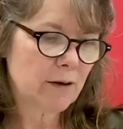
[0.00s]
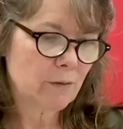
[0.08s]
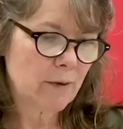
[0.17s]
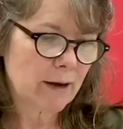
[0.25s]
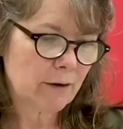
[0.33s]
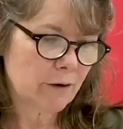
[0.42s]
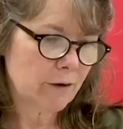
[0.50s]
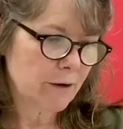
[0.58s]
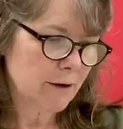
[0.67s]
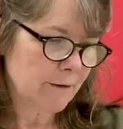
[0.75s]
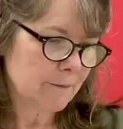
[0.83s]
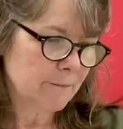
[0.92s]
record
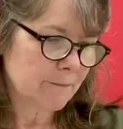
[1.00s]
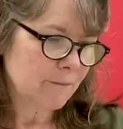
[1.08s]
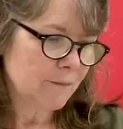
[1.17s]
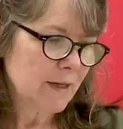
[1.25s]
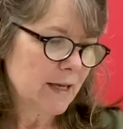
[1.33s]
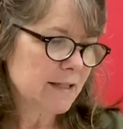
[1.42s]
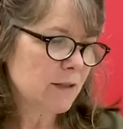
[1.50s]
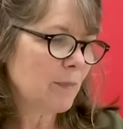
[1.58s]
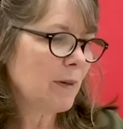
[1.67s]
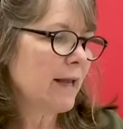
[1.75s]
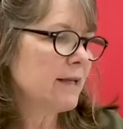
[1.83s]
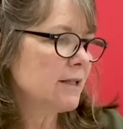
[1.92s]
is a
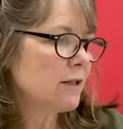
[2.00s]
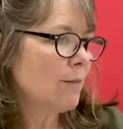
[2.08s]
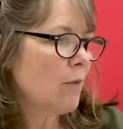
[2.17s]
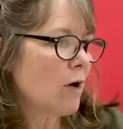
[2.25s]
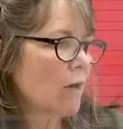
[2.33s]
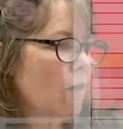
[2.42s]
place to mark